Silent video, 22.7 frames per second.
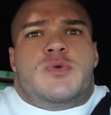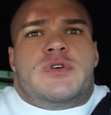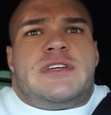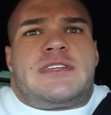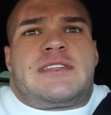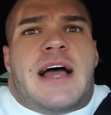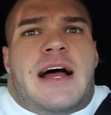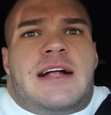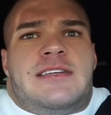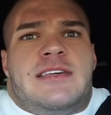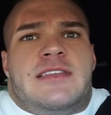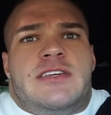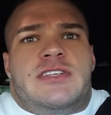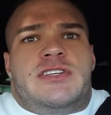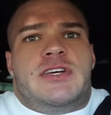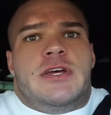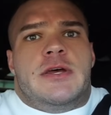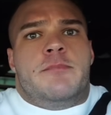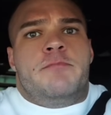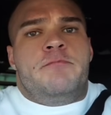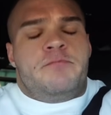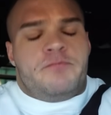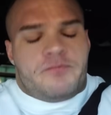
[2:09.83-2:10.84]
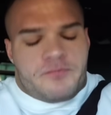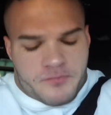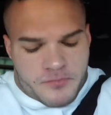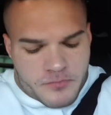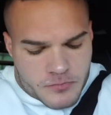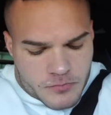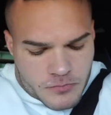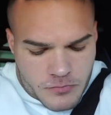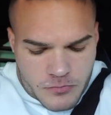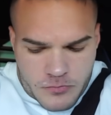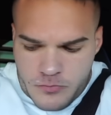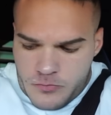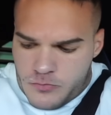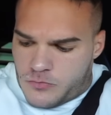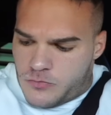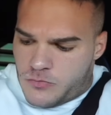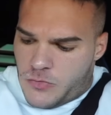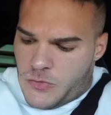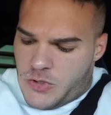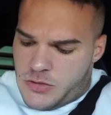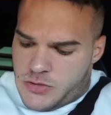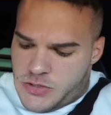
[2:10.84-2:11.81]
we just got to the gym.
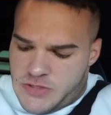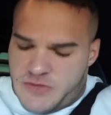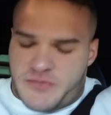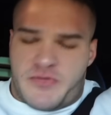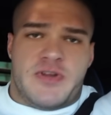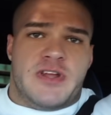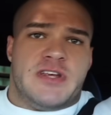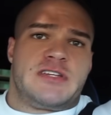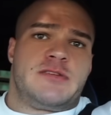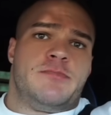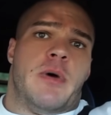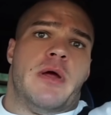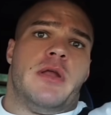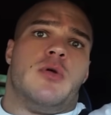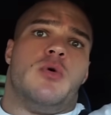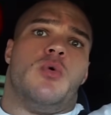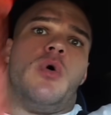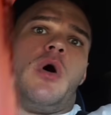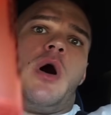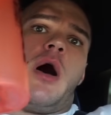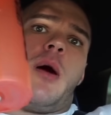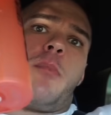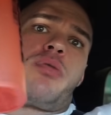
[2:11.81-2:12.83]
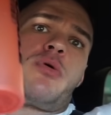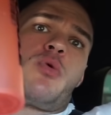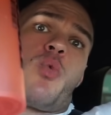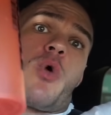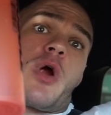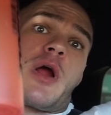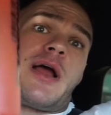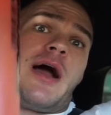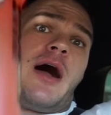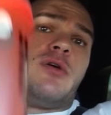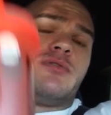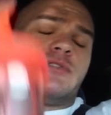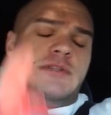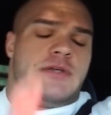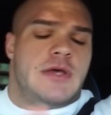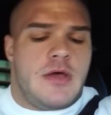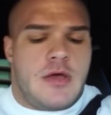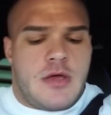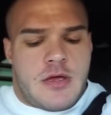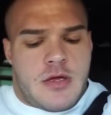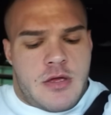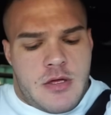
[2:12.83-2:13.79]
Just finished my new pre-workout.
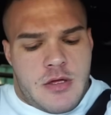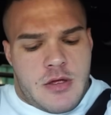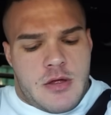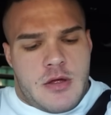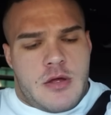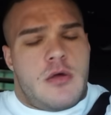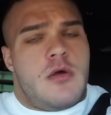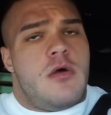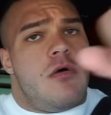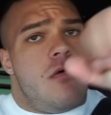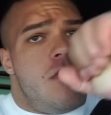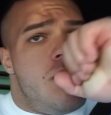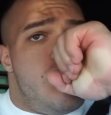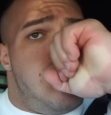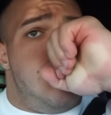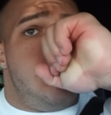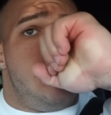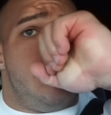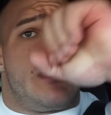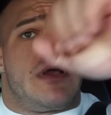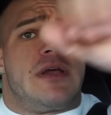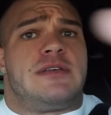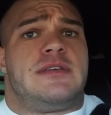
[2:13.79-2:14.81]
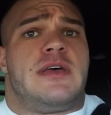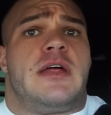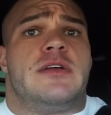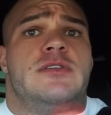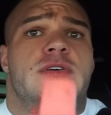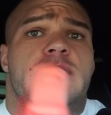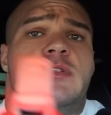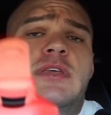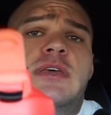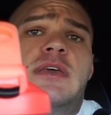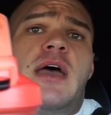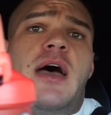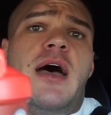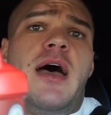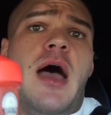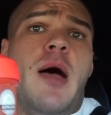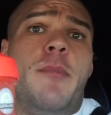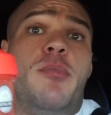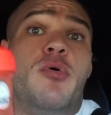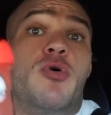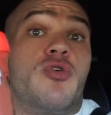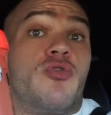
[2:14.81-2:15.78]
Like I said, I took the
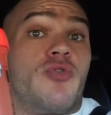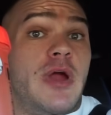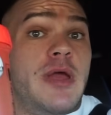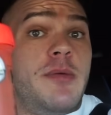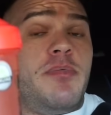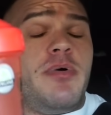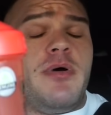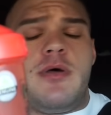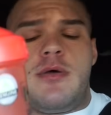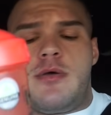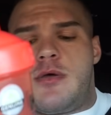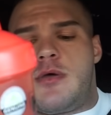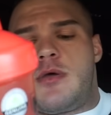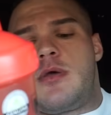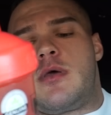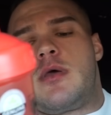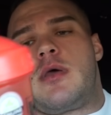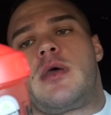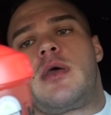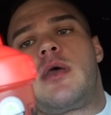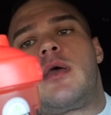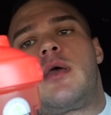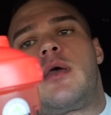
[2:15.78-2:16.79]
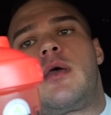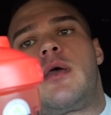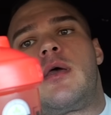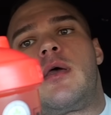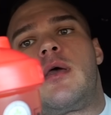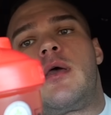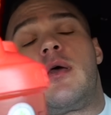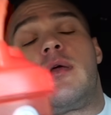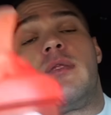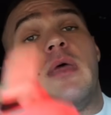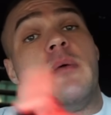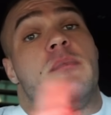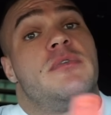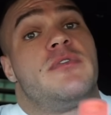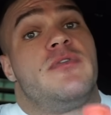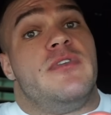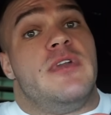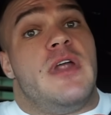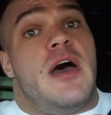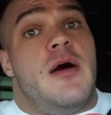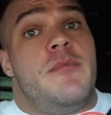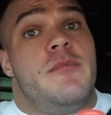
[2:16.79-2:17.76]
apple grape, and that was
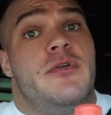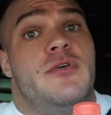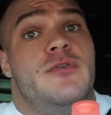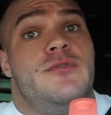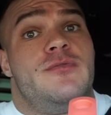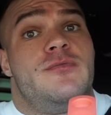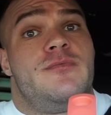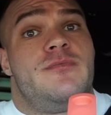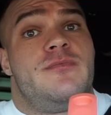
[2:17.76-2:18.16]
phenomenal.